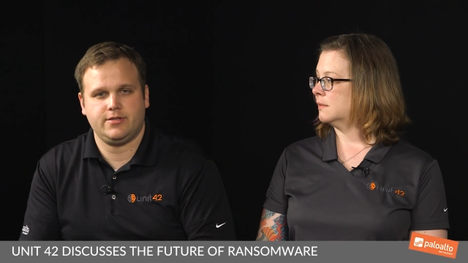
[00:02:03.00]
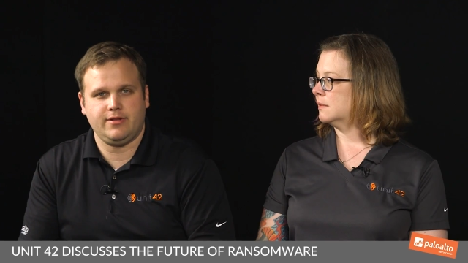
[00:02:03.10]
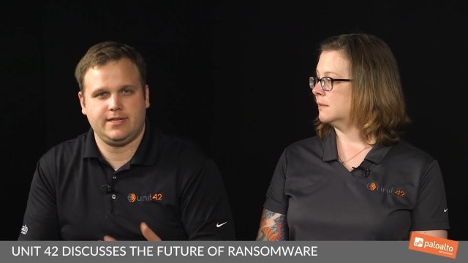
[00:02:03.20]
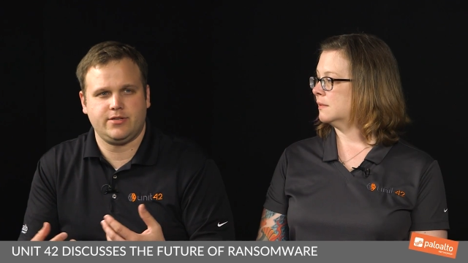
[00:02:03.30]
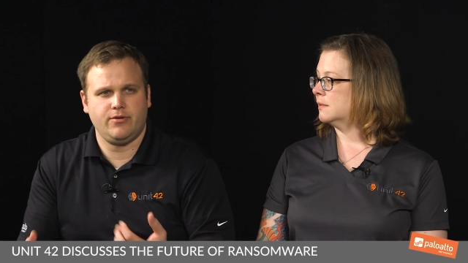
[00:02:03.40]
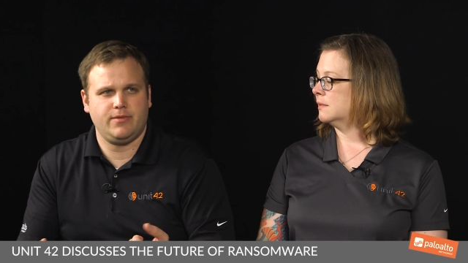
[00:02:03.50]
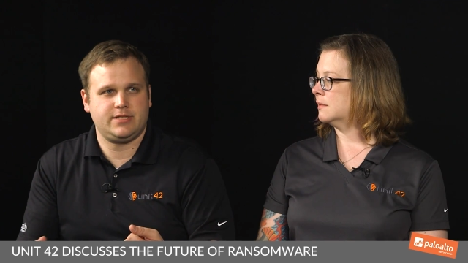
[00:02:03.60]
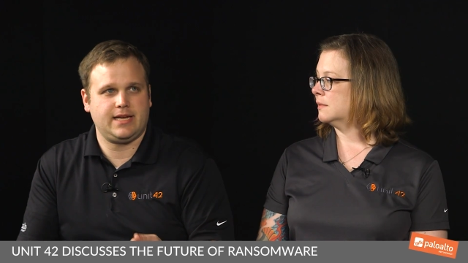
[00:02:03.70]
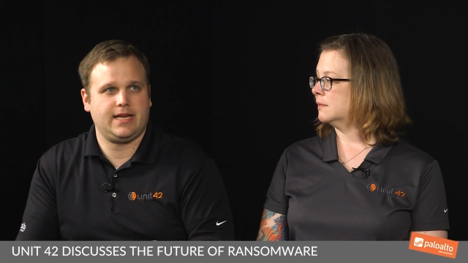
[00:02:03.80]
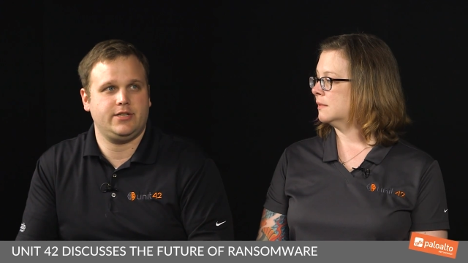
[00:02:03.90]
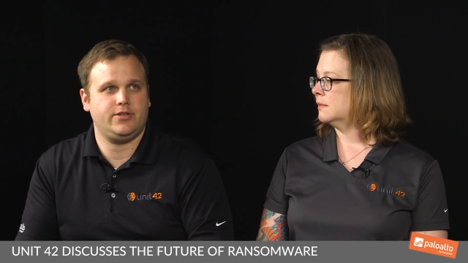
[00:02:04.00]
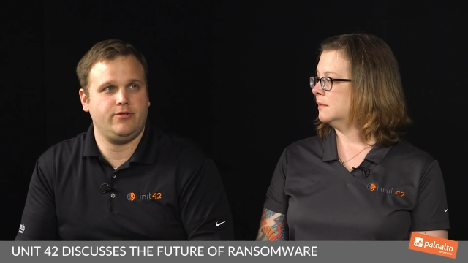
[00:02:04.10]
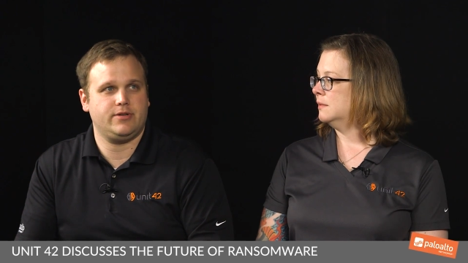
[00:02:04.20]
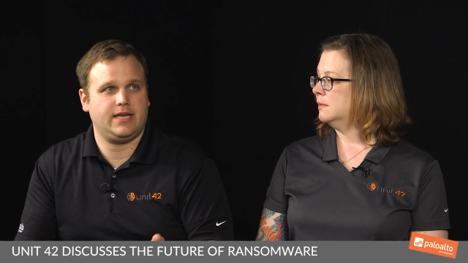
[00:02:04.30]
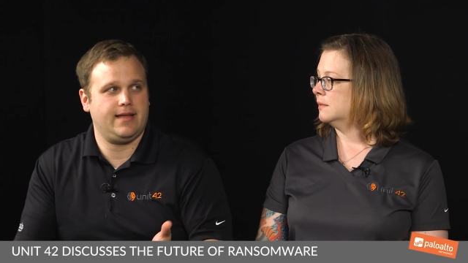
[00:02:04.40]
Speaker 1: there's only so much I can
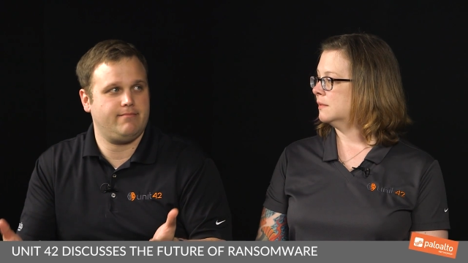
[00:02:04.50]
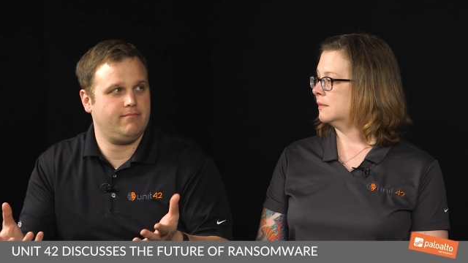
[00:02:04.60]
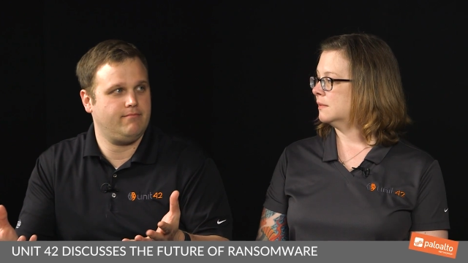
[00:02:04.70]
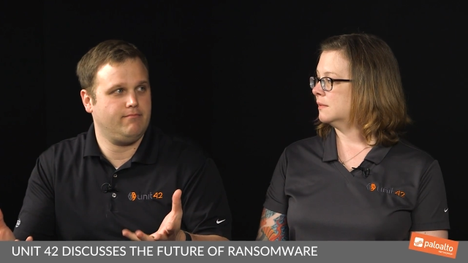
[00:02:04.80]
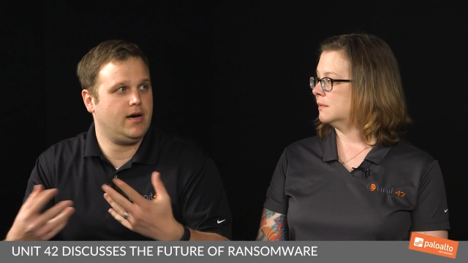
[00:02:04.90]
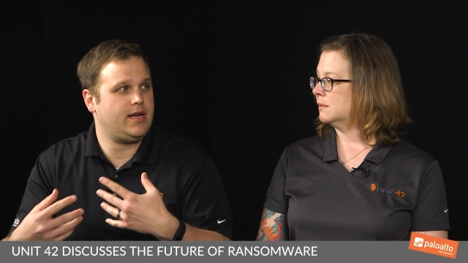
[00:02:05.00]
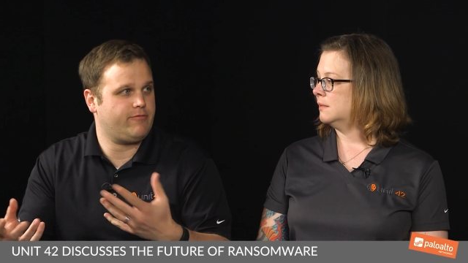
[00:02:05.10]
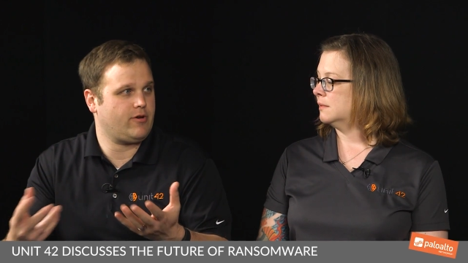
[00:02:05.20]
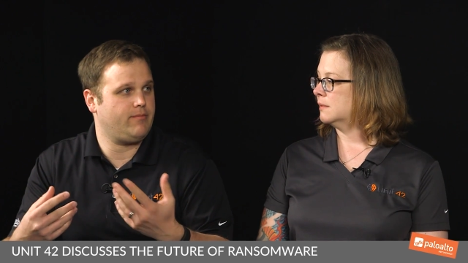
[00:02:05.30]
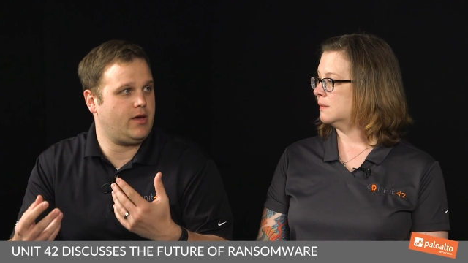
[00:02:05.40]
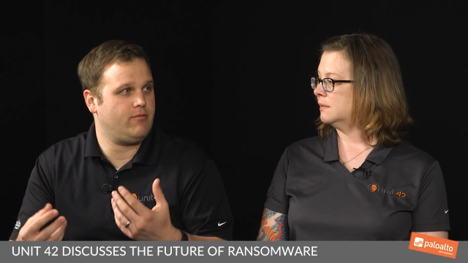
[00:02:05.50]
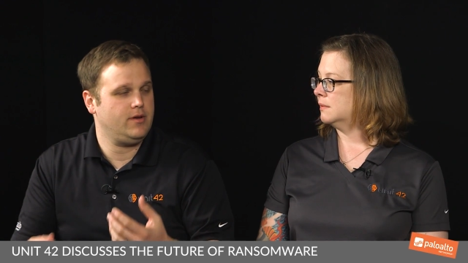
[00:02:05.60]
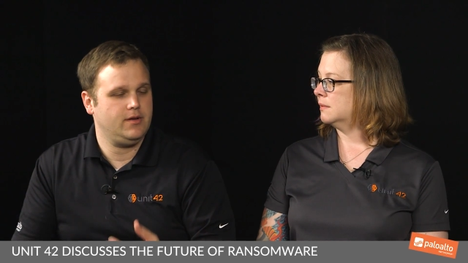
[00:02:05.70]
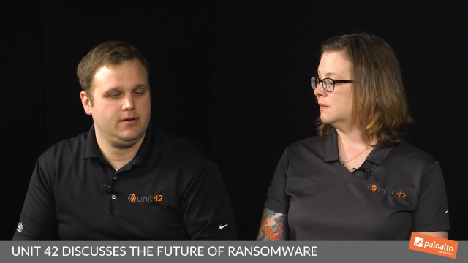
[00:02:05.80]
do to get money from you.